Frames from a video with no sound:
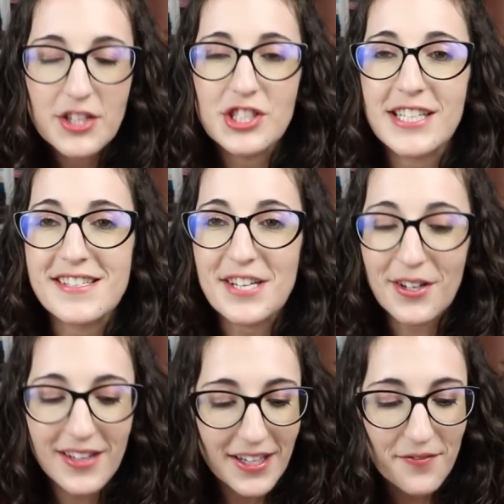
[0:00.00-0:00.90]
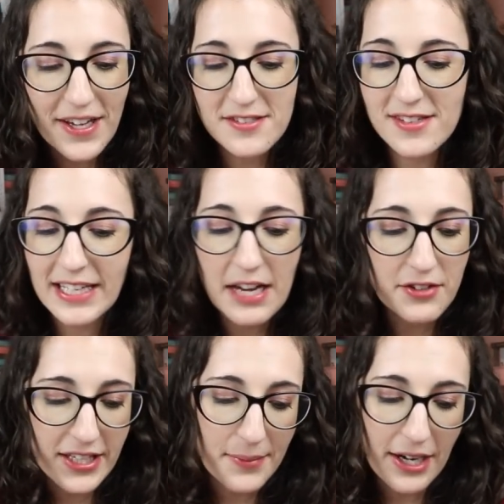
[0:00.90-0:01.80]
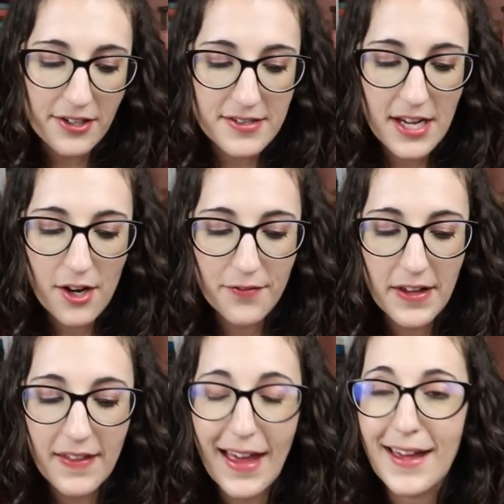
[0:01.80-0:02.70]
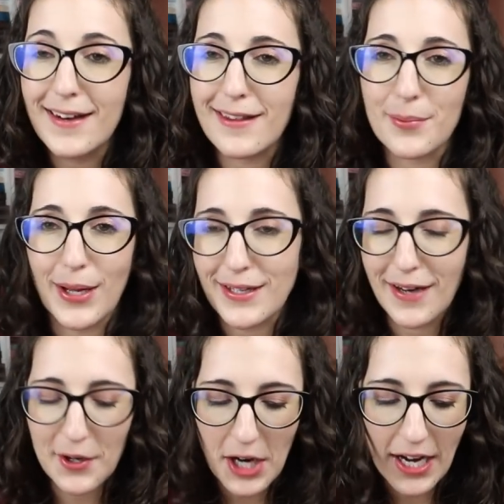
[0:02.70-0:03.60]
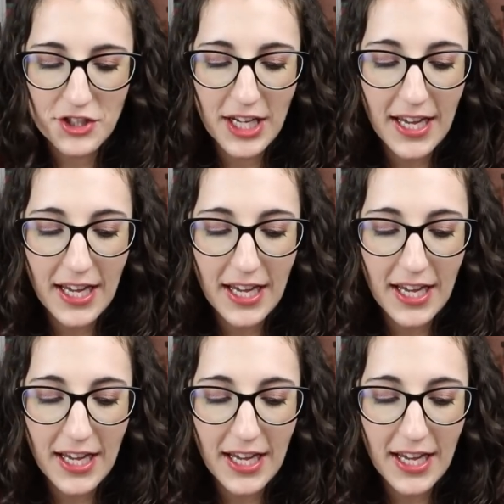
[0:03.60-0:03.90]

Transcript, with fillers: she hysterically confesses like everything about herself and then the plane did not crash.